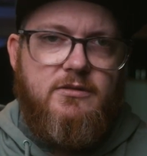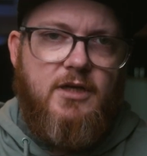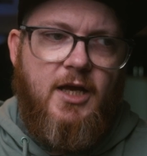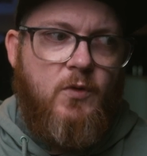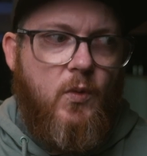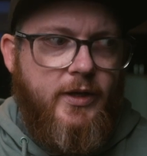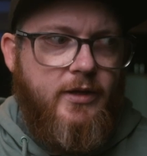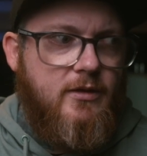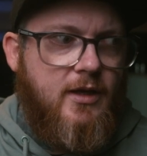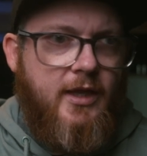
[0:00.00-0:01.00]
I'm
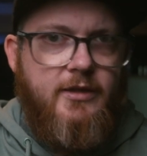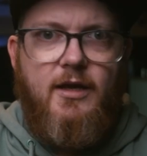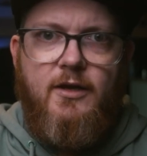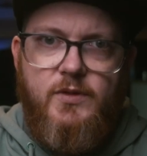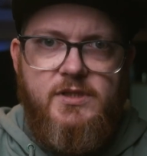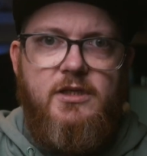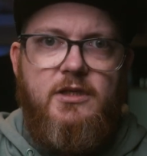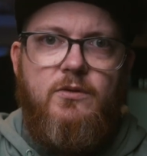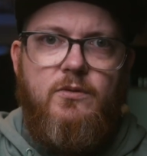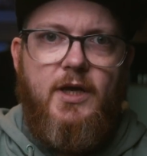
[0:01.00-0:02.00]
going, and I will see you